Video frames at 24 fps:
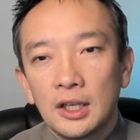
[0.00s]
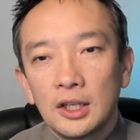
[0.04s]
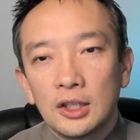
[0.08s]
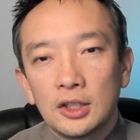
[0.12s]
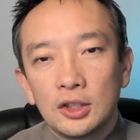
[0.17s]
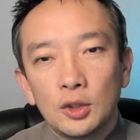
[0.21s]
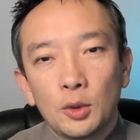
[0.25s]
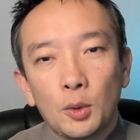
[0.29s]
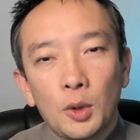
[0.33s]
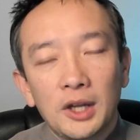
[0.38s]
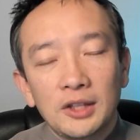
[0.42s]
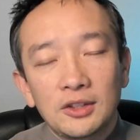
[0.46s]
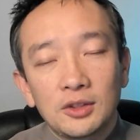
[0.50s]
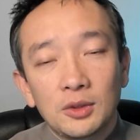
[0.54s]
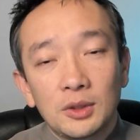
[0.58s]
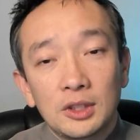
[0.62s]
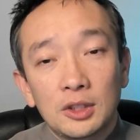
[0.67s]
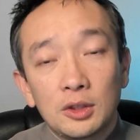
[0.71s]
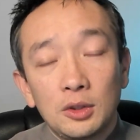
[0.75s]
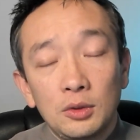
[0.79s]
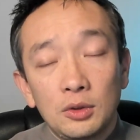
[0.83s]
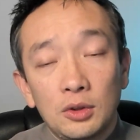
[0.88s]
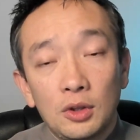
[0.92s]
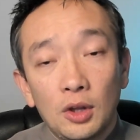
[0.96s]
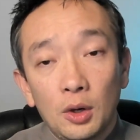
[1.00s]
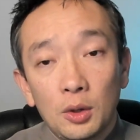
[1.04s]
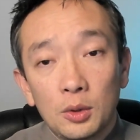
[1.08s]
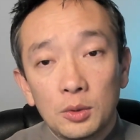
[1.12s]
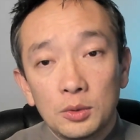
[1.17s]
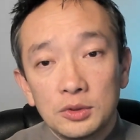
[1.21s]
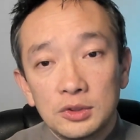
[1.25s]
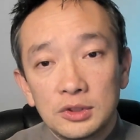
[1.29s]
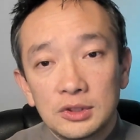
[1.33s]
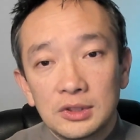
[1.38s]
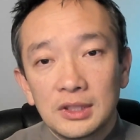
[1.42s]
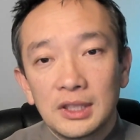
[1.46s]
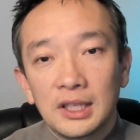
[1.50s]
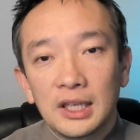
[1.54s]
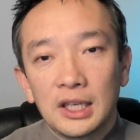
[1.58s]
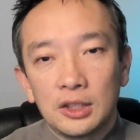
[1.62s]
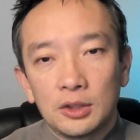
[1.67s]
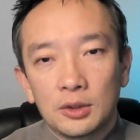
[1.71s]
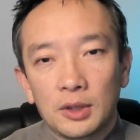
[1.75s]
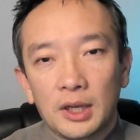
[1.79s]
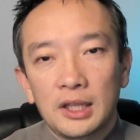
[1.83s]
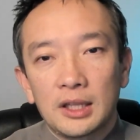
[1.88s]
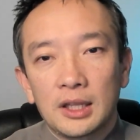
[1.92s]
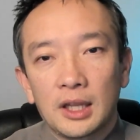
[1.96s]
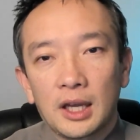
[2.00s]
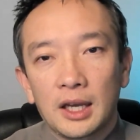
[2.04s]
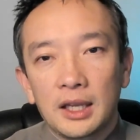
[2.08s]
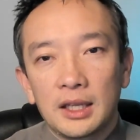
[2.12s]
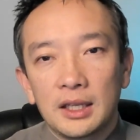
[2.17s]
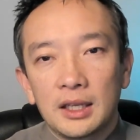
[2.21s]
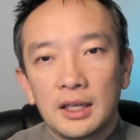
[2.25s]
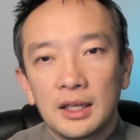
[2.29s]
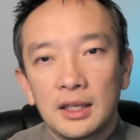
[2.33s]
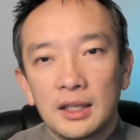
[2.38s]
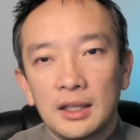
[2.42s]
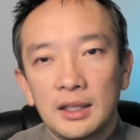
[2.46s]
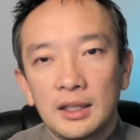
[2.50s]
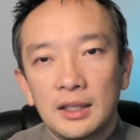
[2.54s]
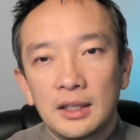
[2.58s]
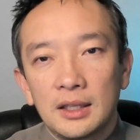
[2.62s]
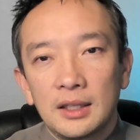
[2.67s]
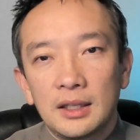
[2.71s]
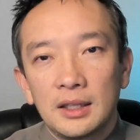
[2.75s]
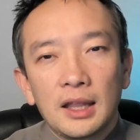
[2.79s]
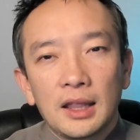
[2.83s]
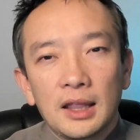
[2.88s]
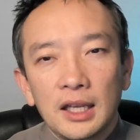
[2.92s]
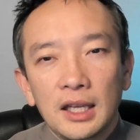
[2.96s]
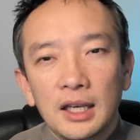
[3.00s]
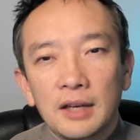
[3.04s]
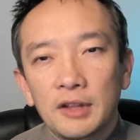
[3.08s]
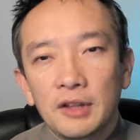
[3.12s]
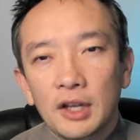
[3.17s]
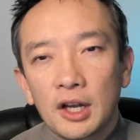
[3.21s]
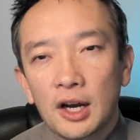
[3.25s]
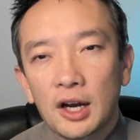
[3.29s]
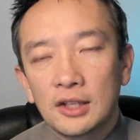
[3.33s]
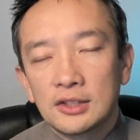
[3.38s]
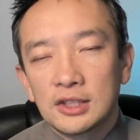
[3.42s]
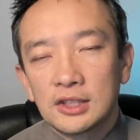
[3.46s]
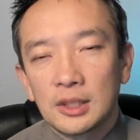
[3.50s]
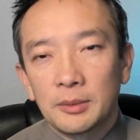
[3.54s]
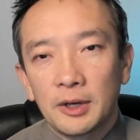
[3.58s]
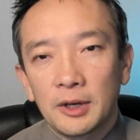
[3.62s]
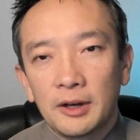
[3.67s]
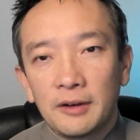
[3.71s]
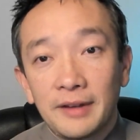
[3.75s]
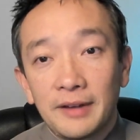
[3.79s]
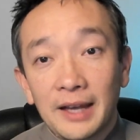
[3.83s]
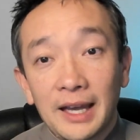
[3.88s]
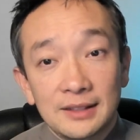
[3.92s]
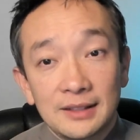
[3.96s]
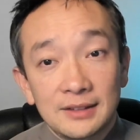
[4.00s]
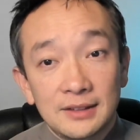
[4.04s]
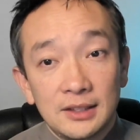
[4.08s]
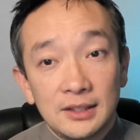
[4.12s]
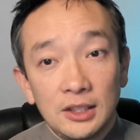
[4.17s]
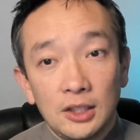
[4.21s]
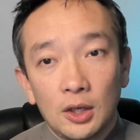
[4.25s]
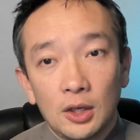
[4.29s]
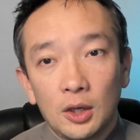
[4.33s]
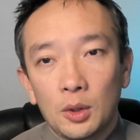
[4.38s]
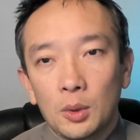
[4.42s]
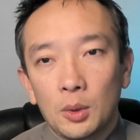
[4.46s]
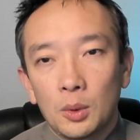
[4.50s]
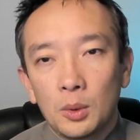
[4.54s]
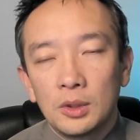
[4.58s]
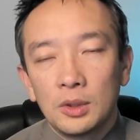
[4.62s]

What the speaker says: You'll want to include those in your headline. Think of the concept of SEO,